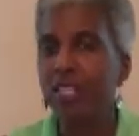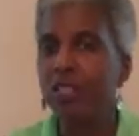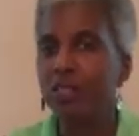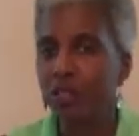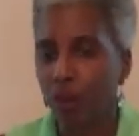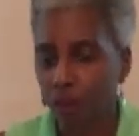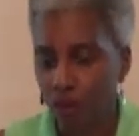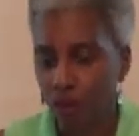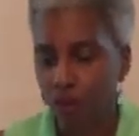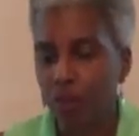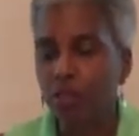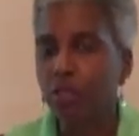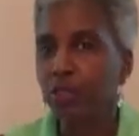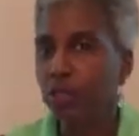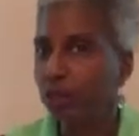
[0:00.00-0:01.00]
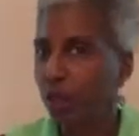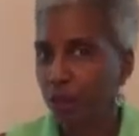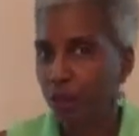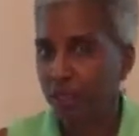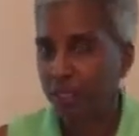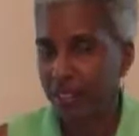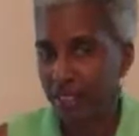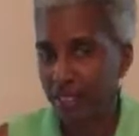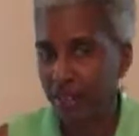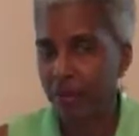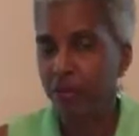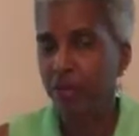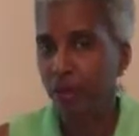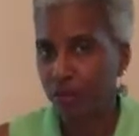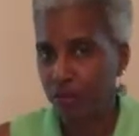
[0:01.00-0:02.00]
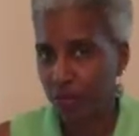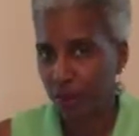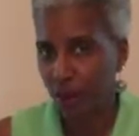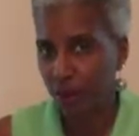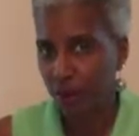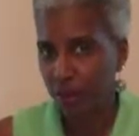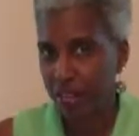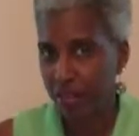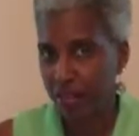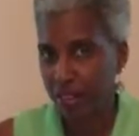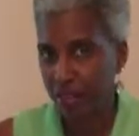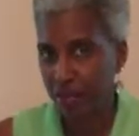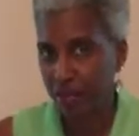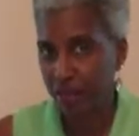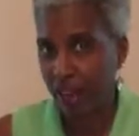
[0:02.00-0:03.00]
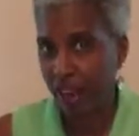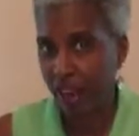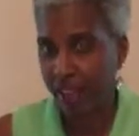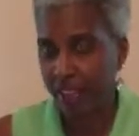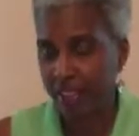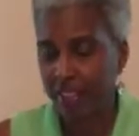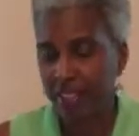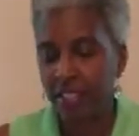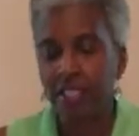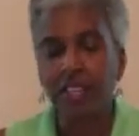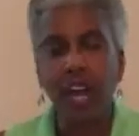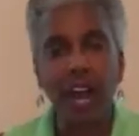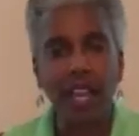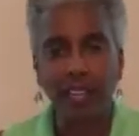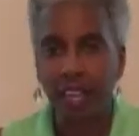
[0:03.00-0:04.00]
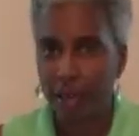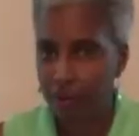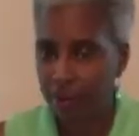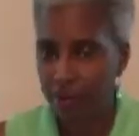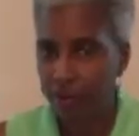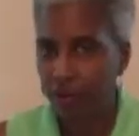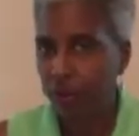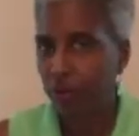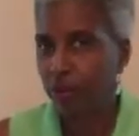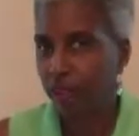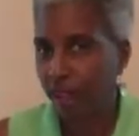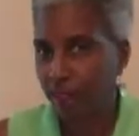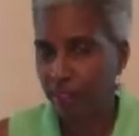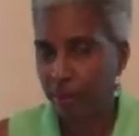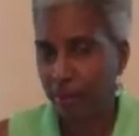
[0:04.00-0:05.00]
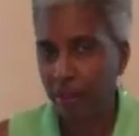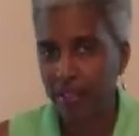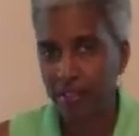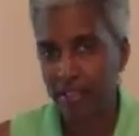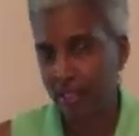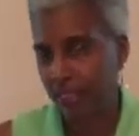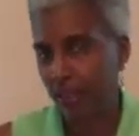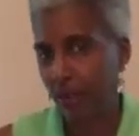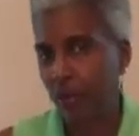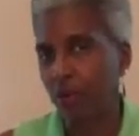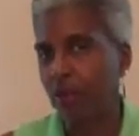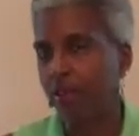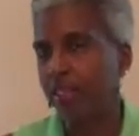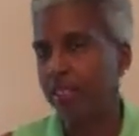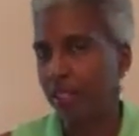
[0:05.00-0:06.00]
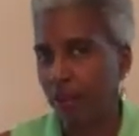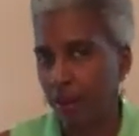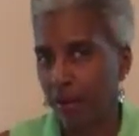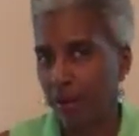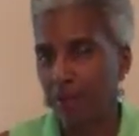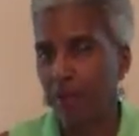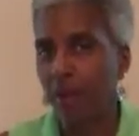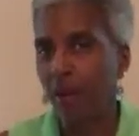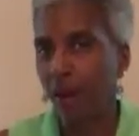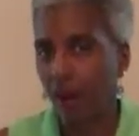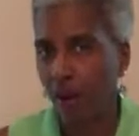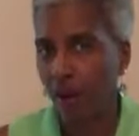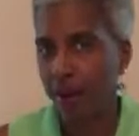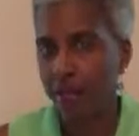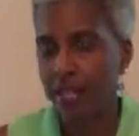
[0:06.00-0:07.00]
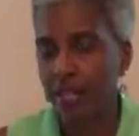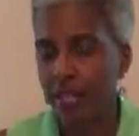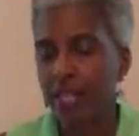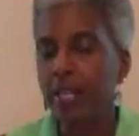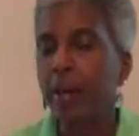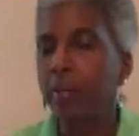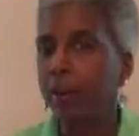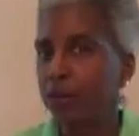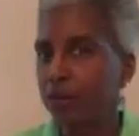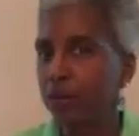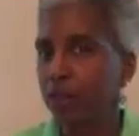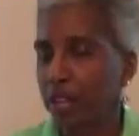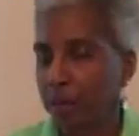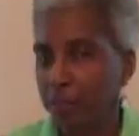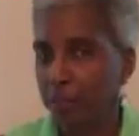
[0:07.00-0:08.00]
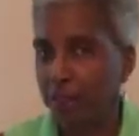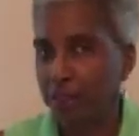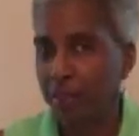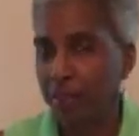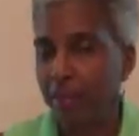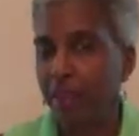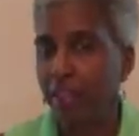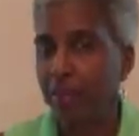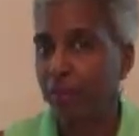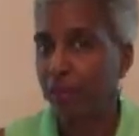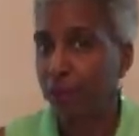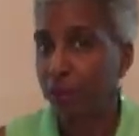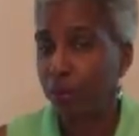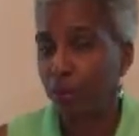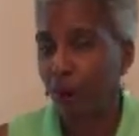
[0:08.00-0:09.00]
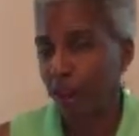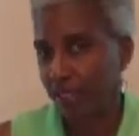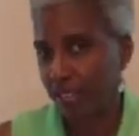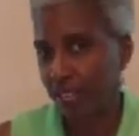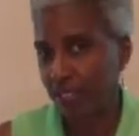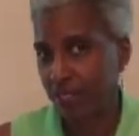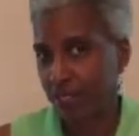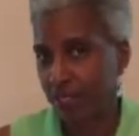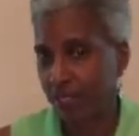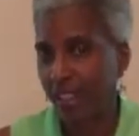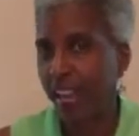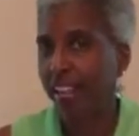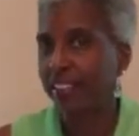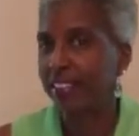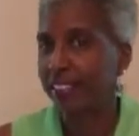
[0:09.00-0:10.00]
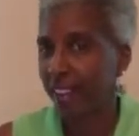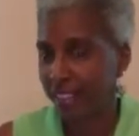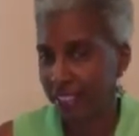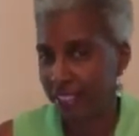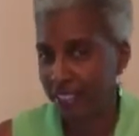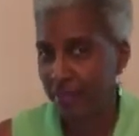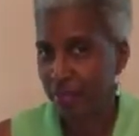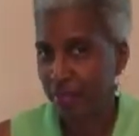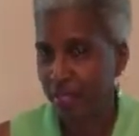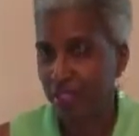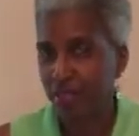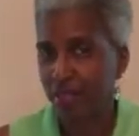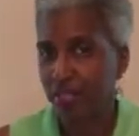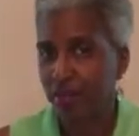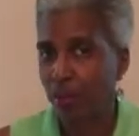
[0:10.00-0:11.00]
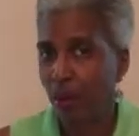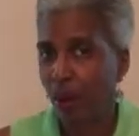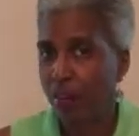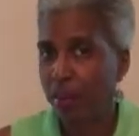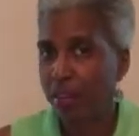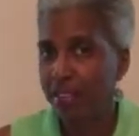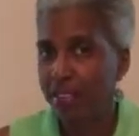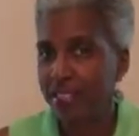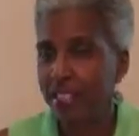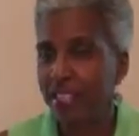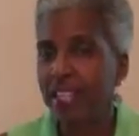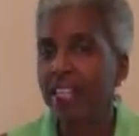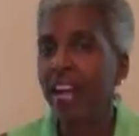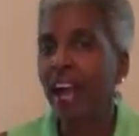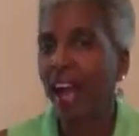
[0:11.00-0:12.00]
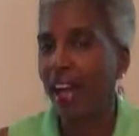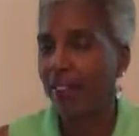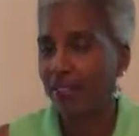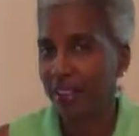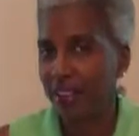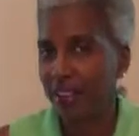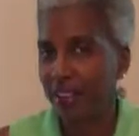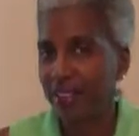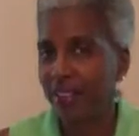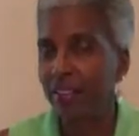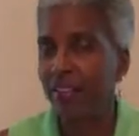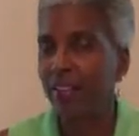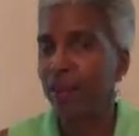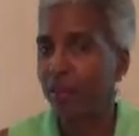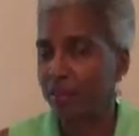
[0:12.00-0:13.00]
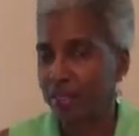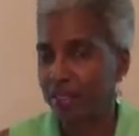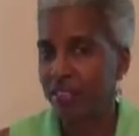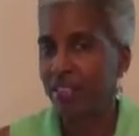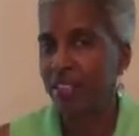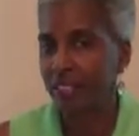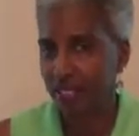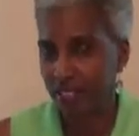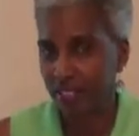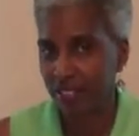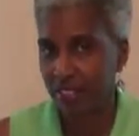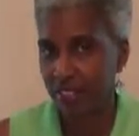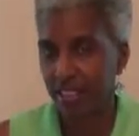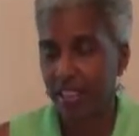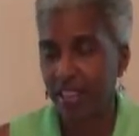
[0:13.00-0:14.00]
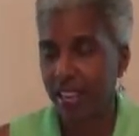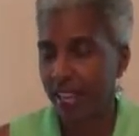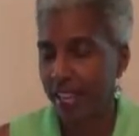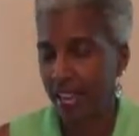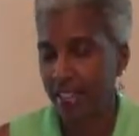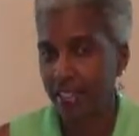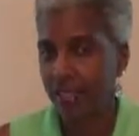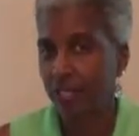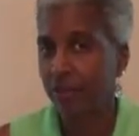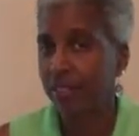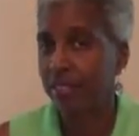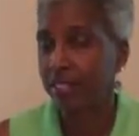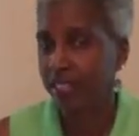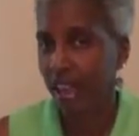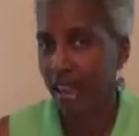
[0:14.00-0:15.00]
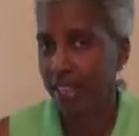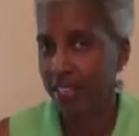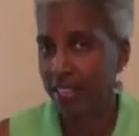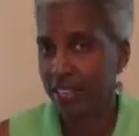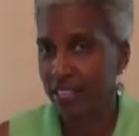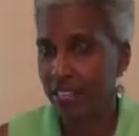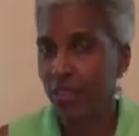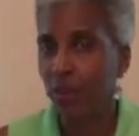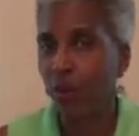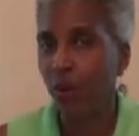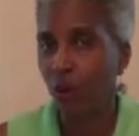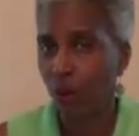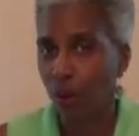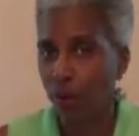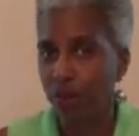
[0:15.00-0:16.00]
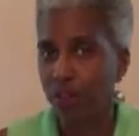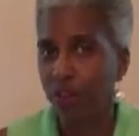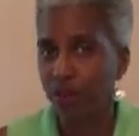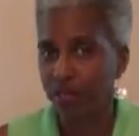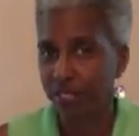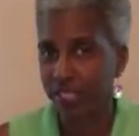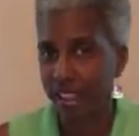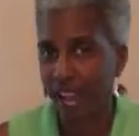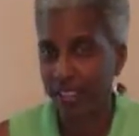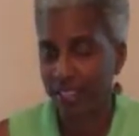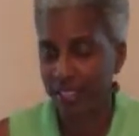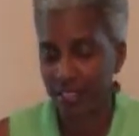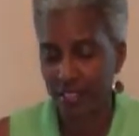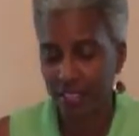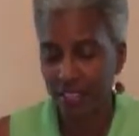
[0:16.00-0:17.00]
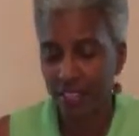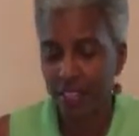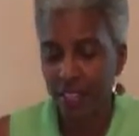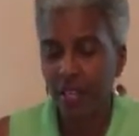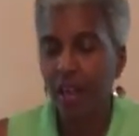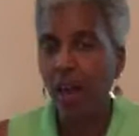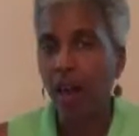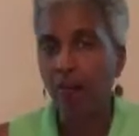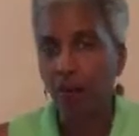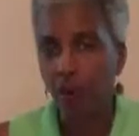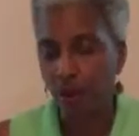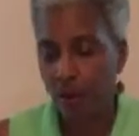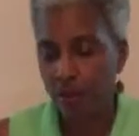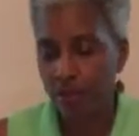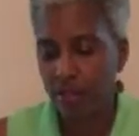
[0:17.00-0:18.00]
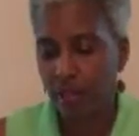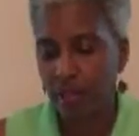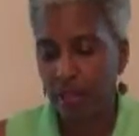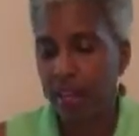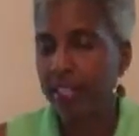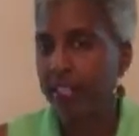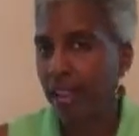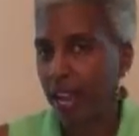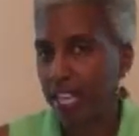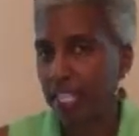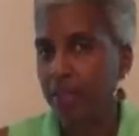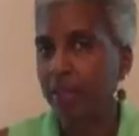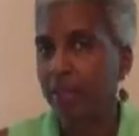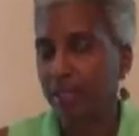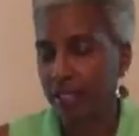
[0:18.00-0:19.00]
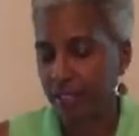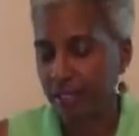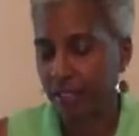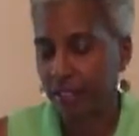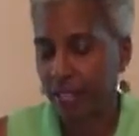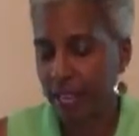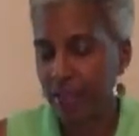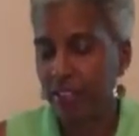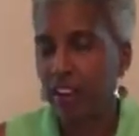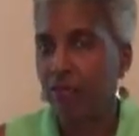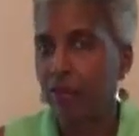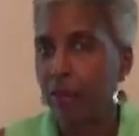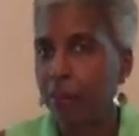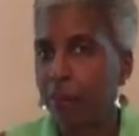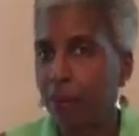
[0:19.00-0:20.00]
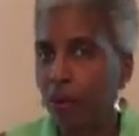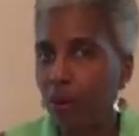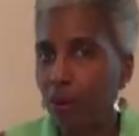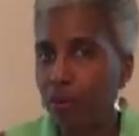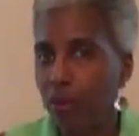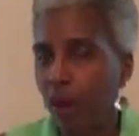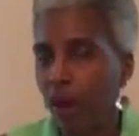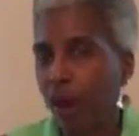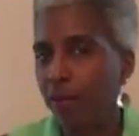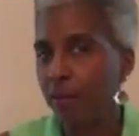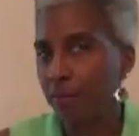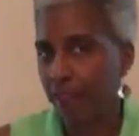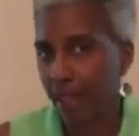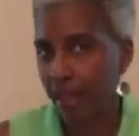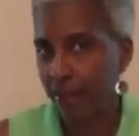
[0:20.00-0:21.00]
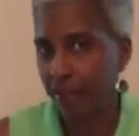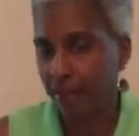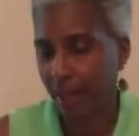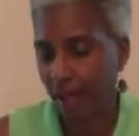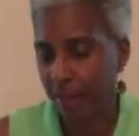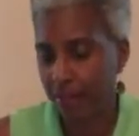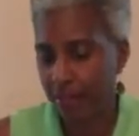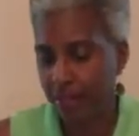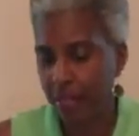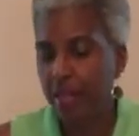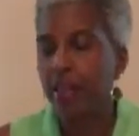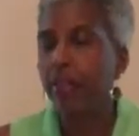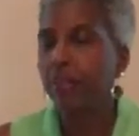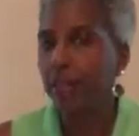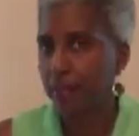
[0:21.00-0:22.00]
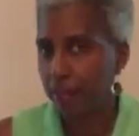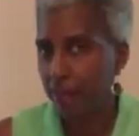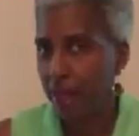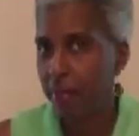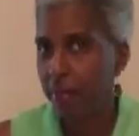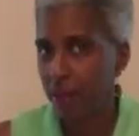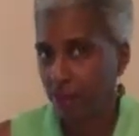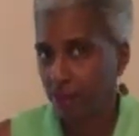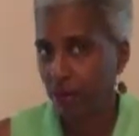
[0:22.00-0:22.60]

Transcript: So you don't want to leave those dark green leaves behind. A lot of people don't like them because they say, oh, they're tough, they're hard. But you can put them in the food processor and dice them into small bits, and then they'll be delicious as either a side dish or your salad. Of course, a lot of times because the leaves have been pulled off of the head of cabbage, they may be a